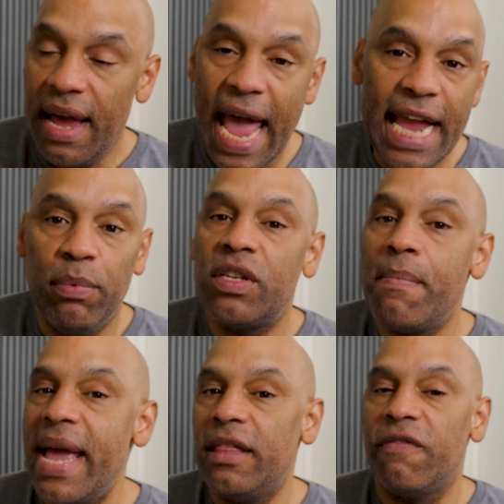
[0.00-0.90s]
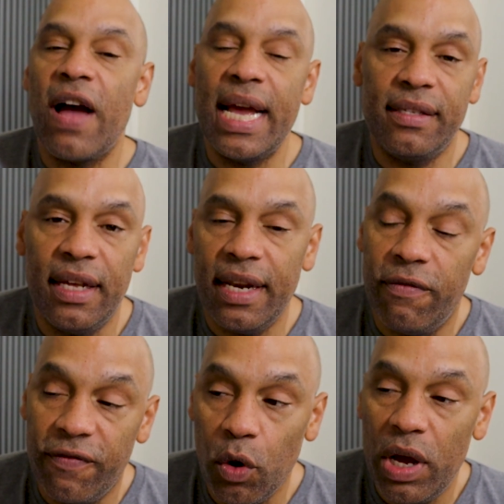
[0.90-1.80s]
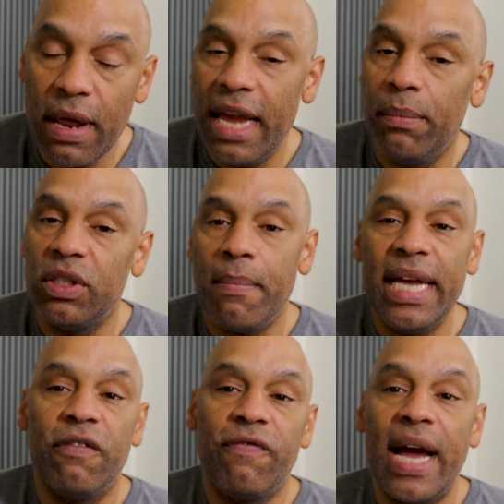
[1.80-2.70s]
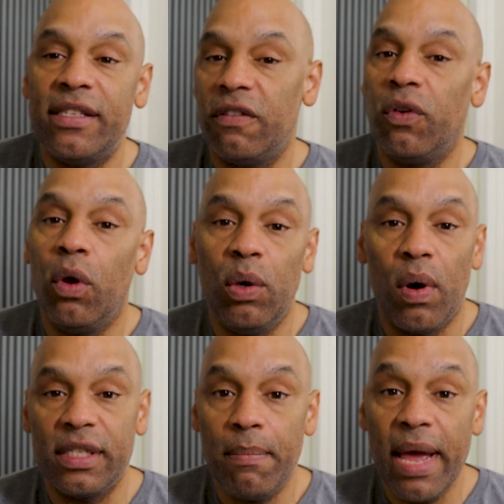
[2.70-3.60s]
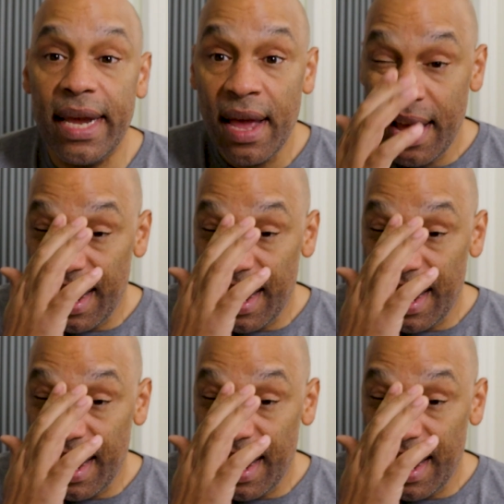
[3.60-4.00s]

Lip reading: able to make the fights that Floyd wants to make.